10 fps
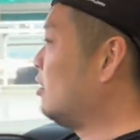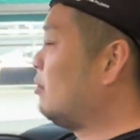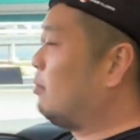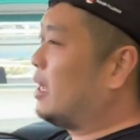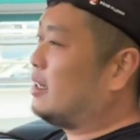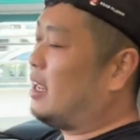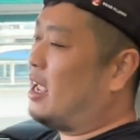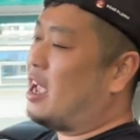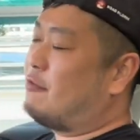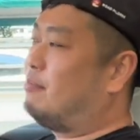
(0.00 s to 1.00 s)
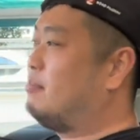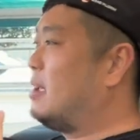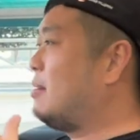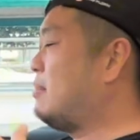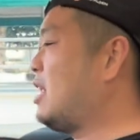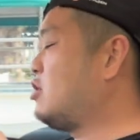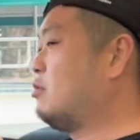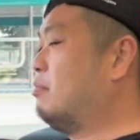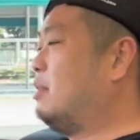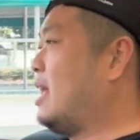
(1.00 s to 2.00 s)
but they have managed to
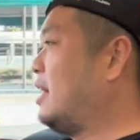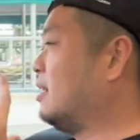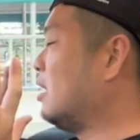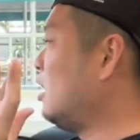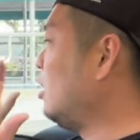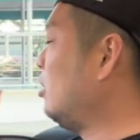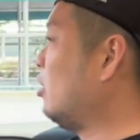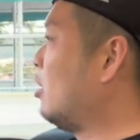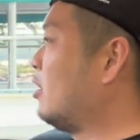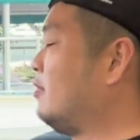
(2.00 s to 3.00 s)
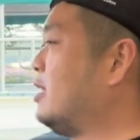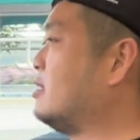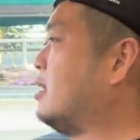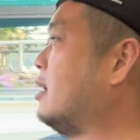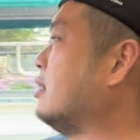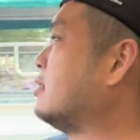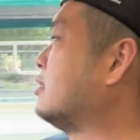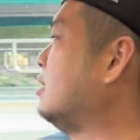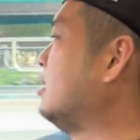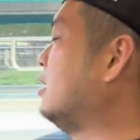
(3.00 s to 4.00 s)
blend a lot of these things
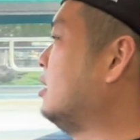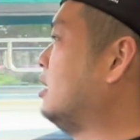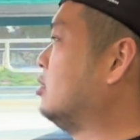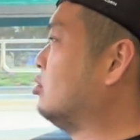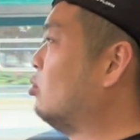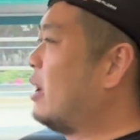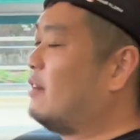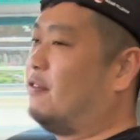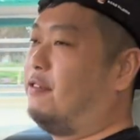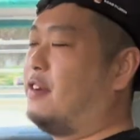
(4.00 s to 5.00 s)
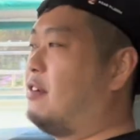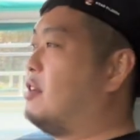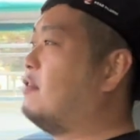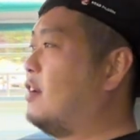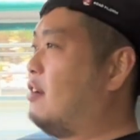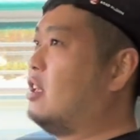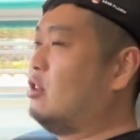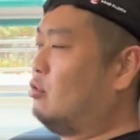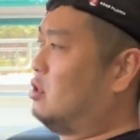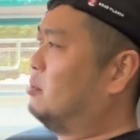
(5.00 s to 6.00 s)
into one very
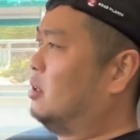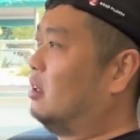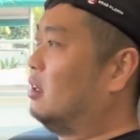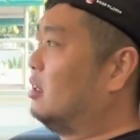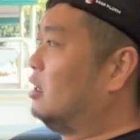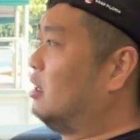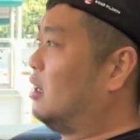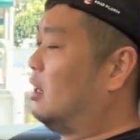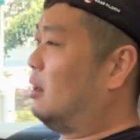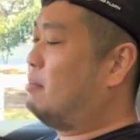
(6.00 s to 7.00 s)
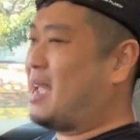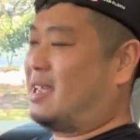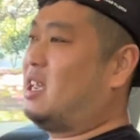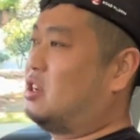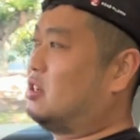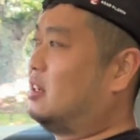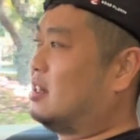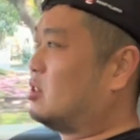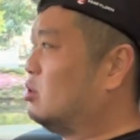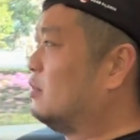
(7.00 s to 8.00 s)
usable package
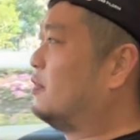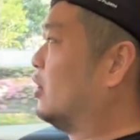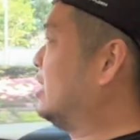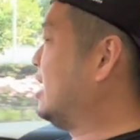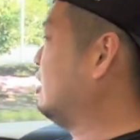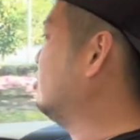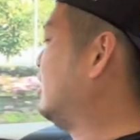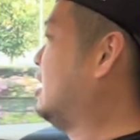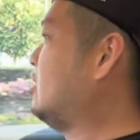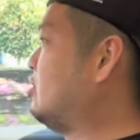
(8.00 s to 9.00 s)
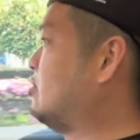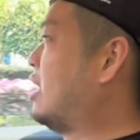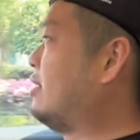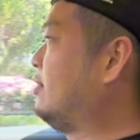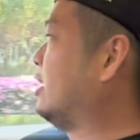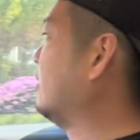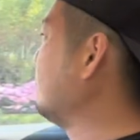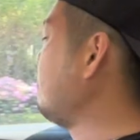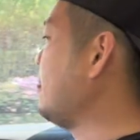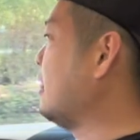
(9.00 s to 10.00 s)
that's good for day-to-day driving.
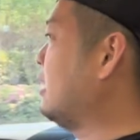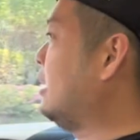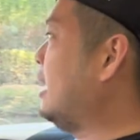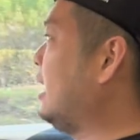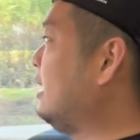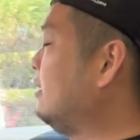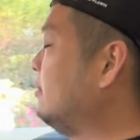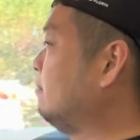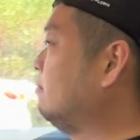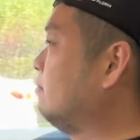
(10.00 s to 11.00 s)
And